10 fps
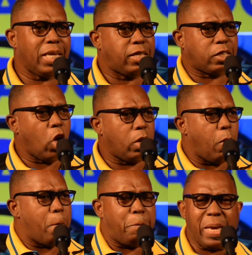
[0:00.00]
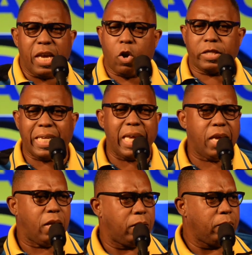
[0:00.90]
This is not about B or
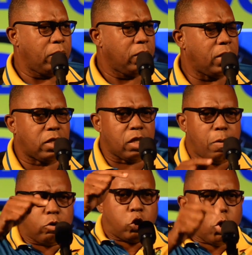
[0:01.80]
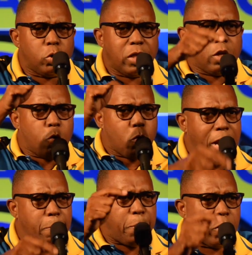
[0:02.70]
D. This is about choosing the right